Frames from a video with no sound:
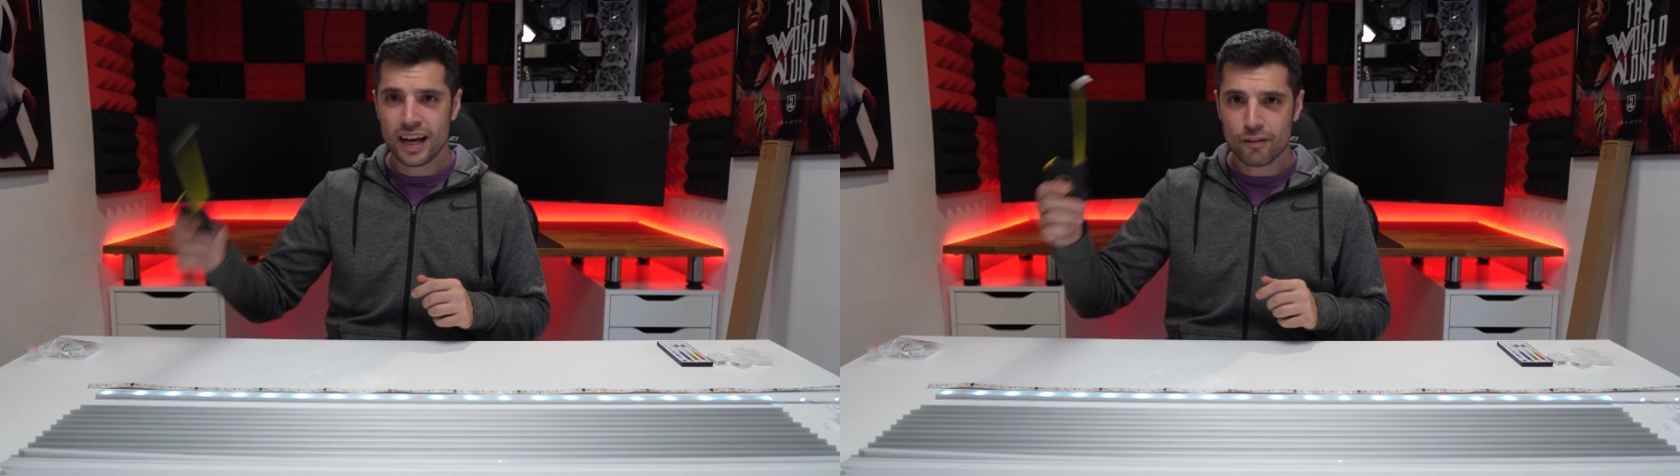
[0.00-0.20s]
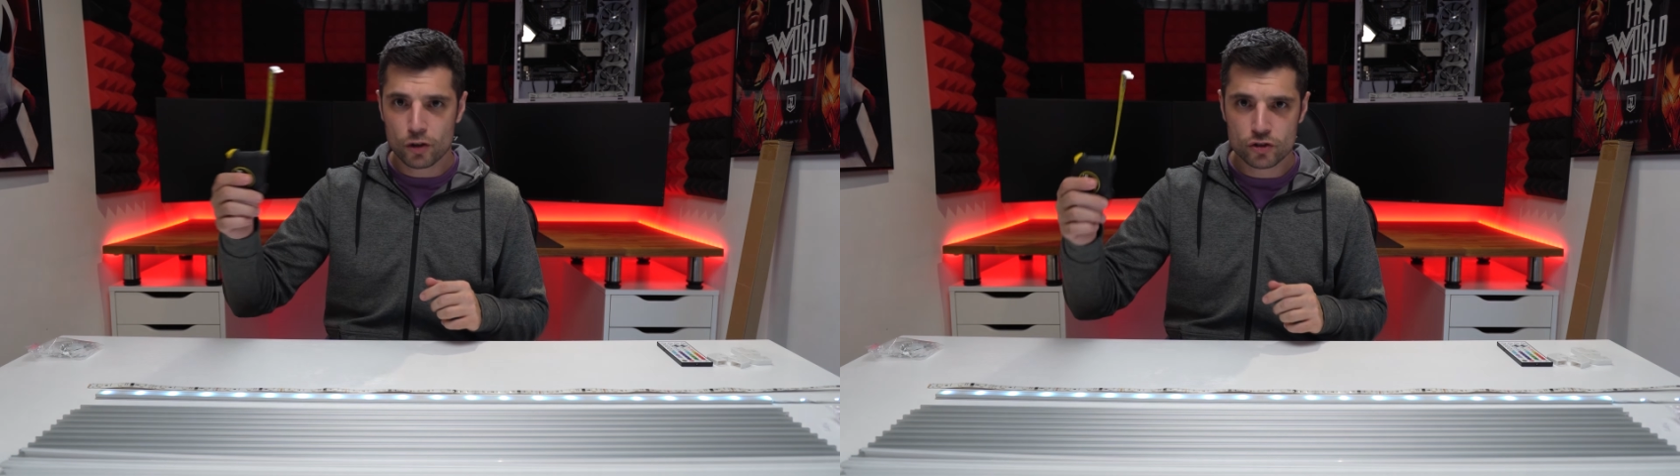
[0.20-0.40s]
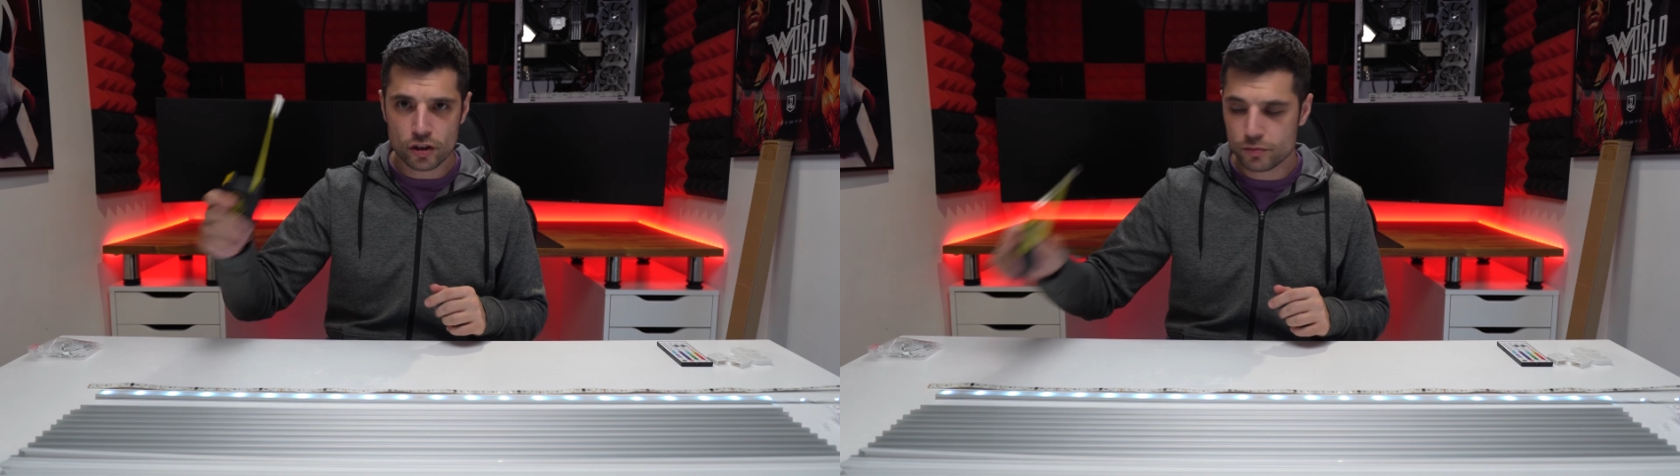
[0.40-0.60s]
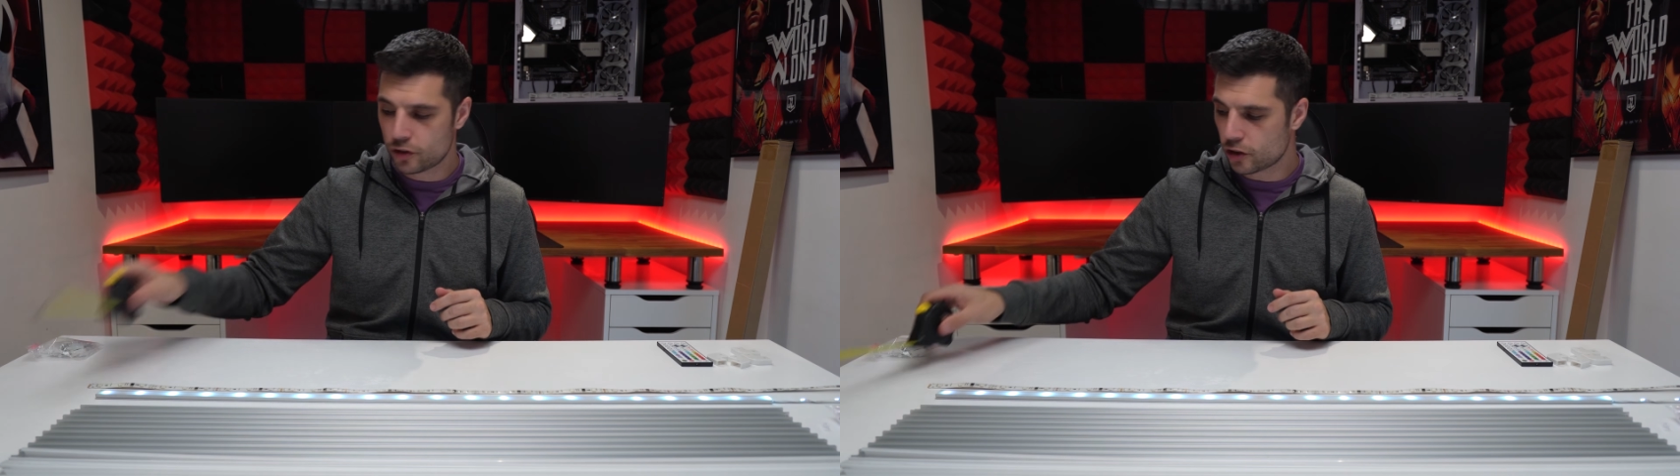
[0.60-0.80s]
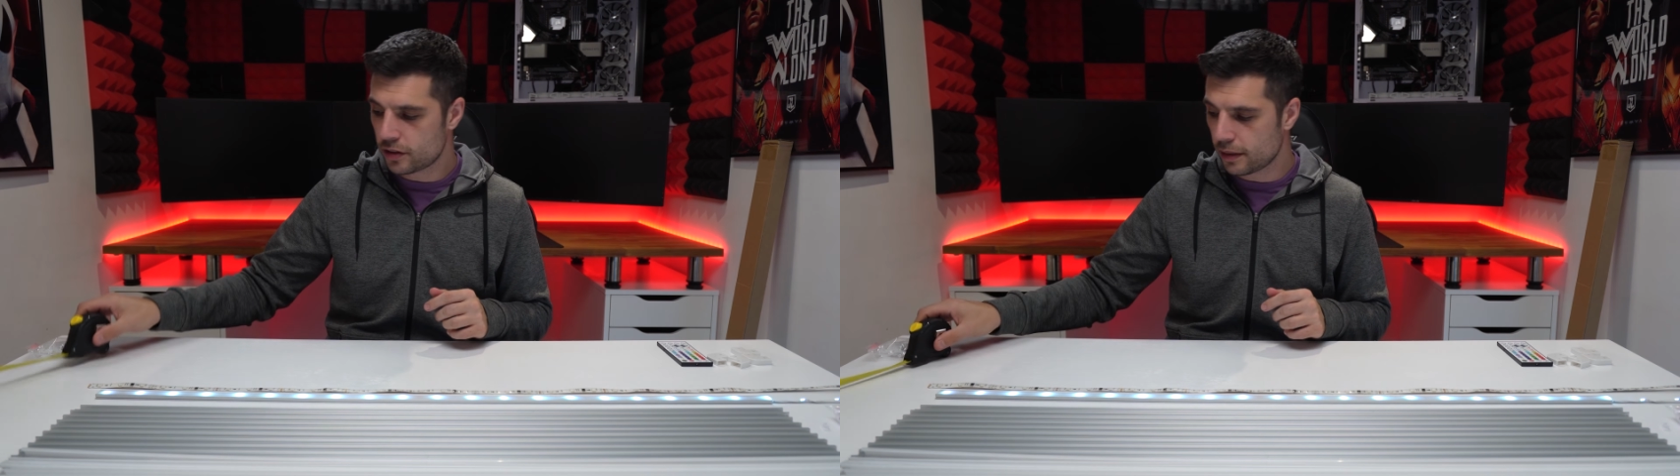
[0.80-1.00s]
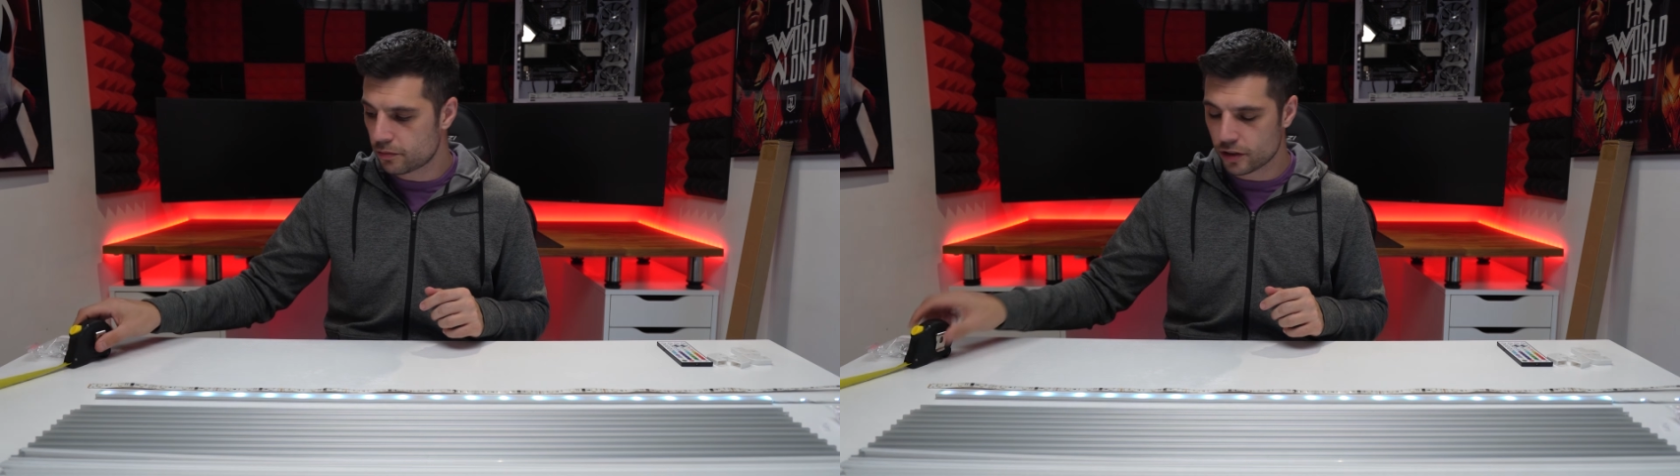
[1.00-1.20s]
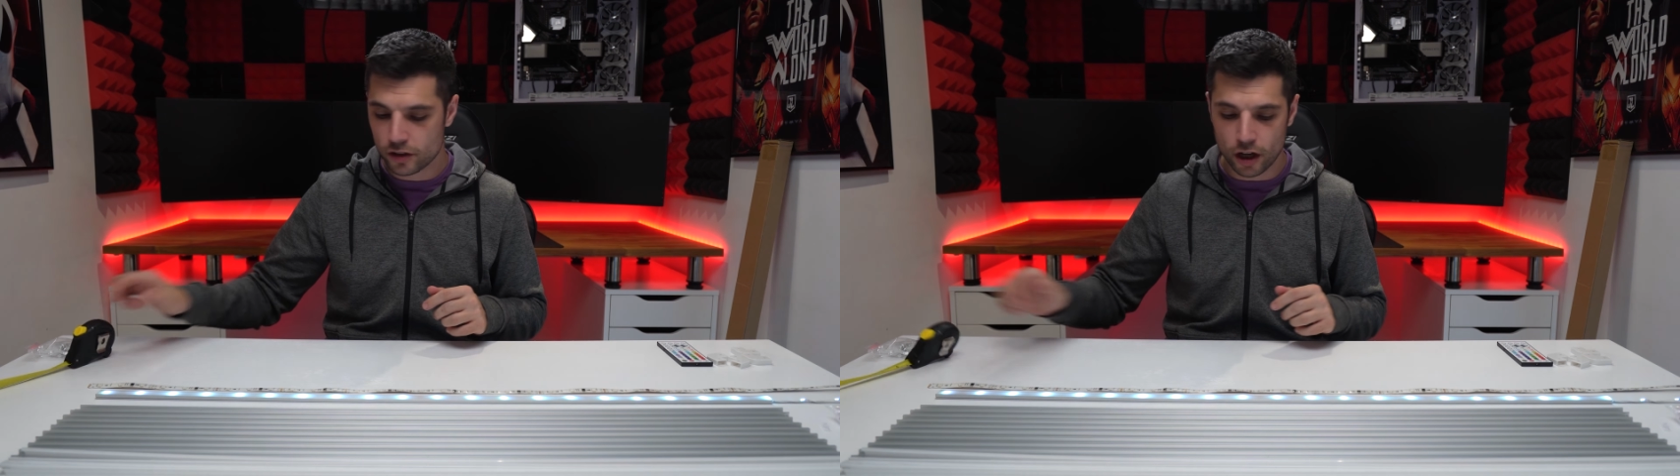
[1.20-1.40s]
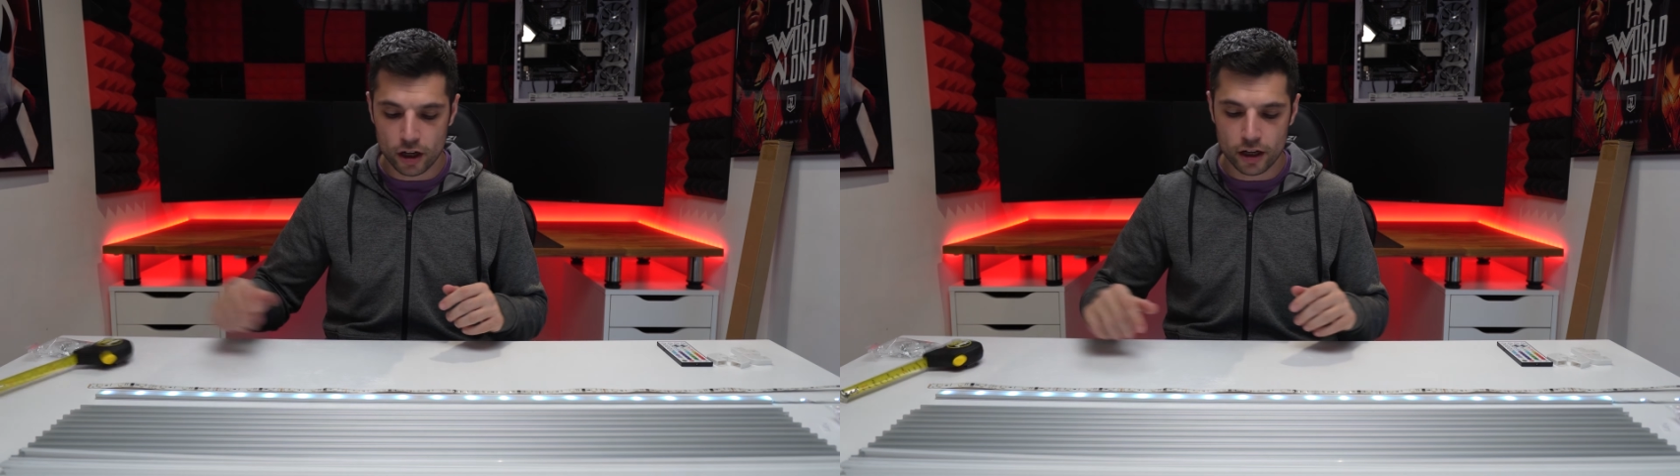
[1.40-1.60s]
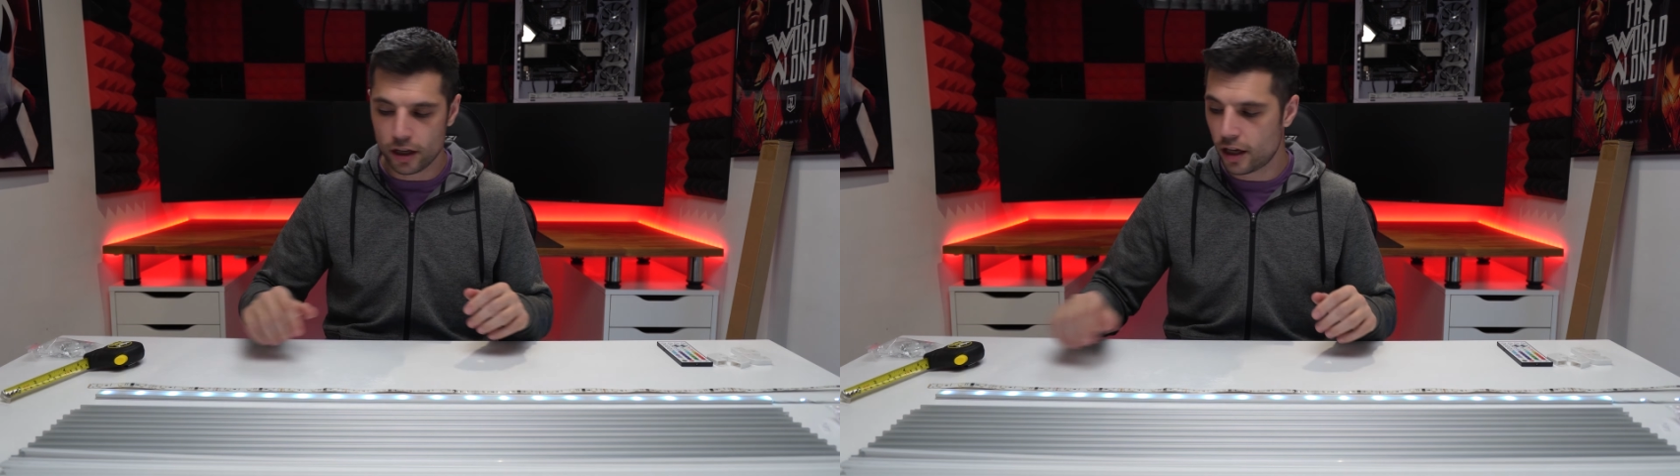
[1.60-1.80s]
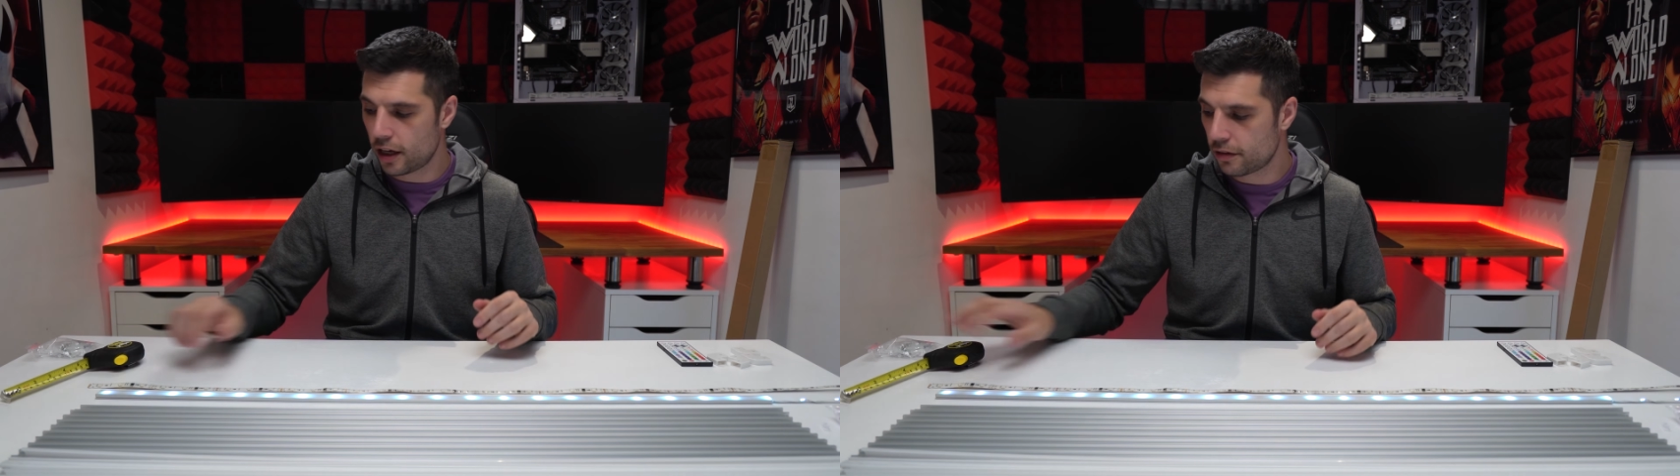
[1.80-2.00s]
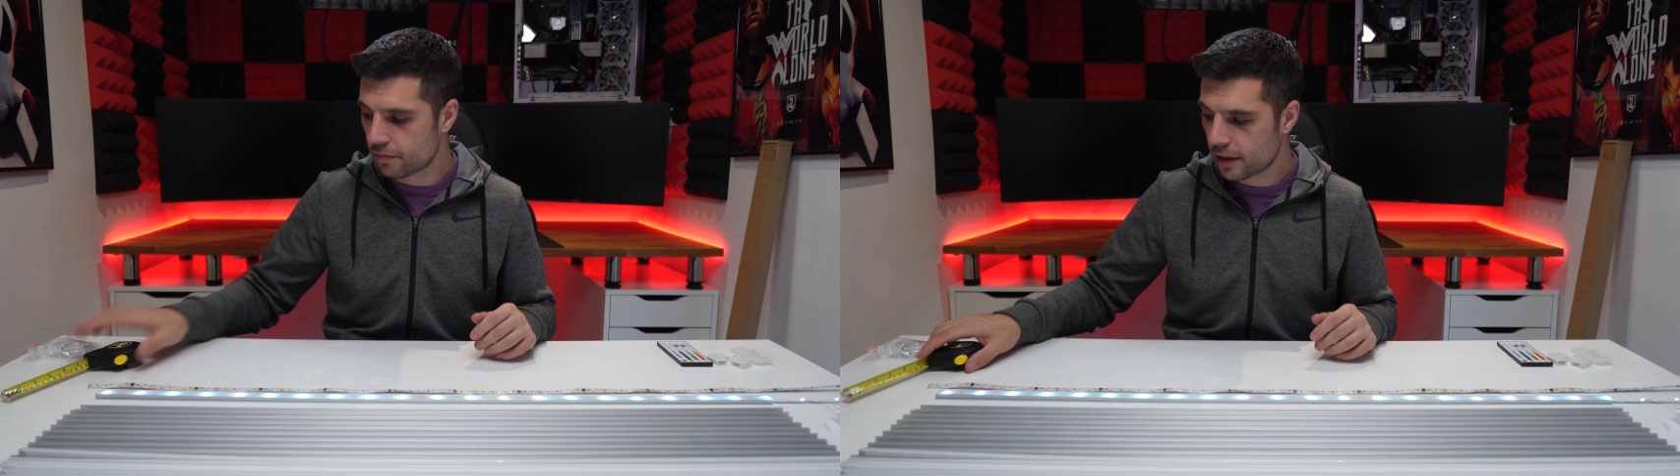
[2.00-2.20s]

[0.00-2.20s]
I've also just nipped and got a